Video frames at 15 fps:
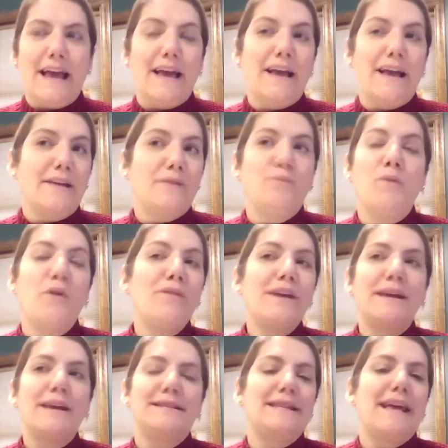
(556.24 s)
moving
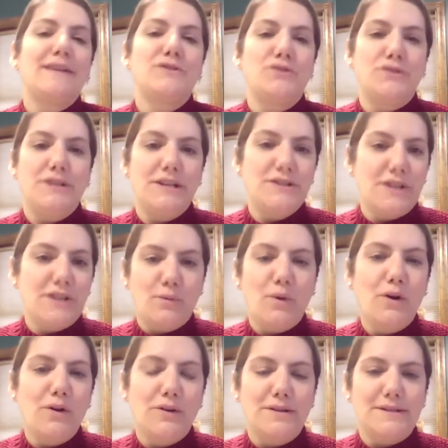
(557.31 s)
into that strategic
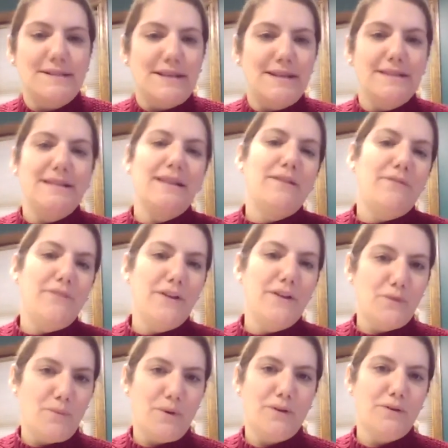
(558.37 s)
world instead to the fear
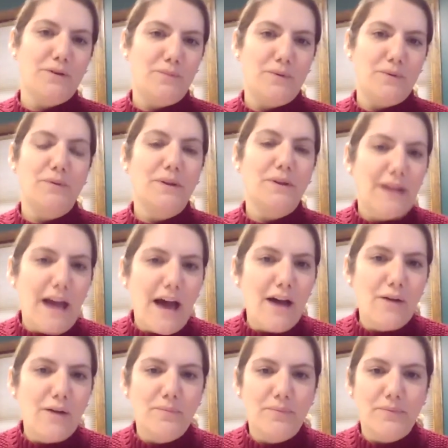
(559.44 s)
world would really
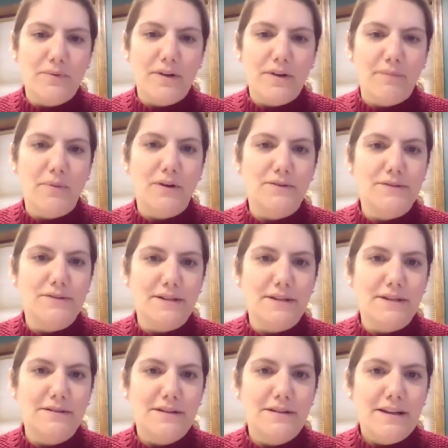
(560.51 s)
help a
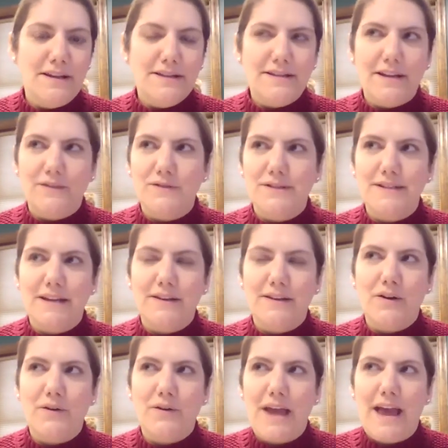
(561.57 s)
person to understand
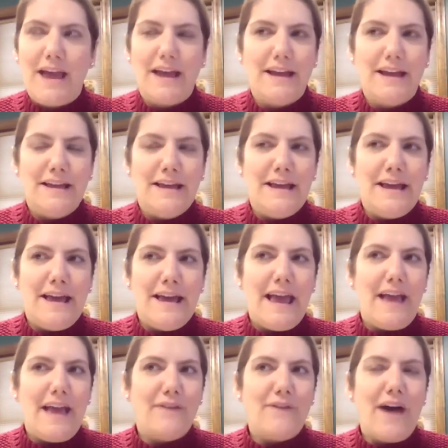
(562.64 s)
that, okay,
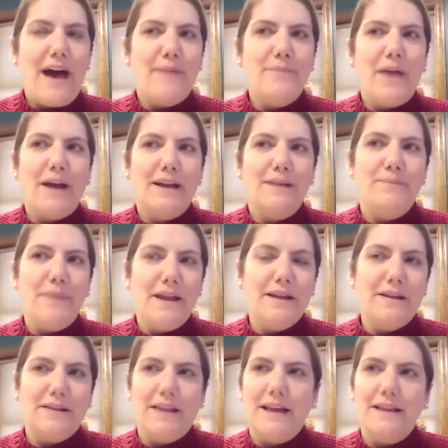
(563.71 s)
if I'm not going to make
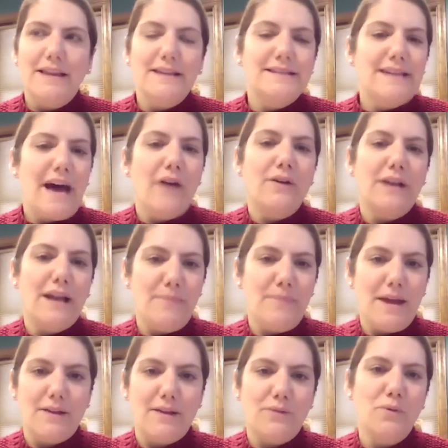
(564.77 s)
it like this, how can I
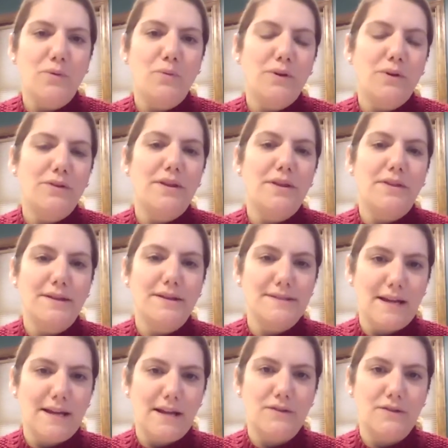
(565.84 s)
make it through? What are the things I
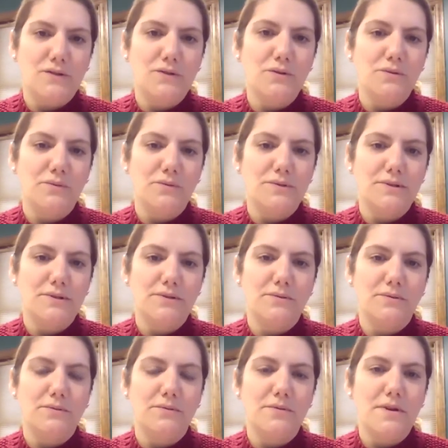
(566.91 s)
can do to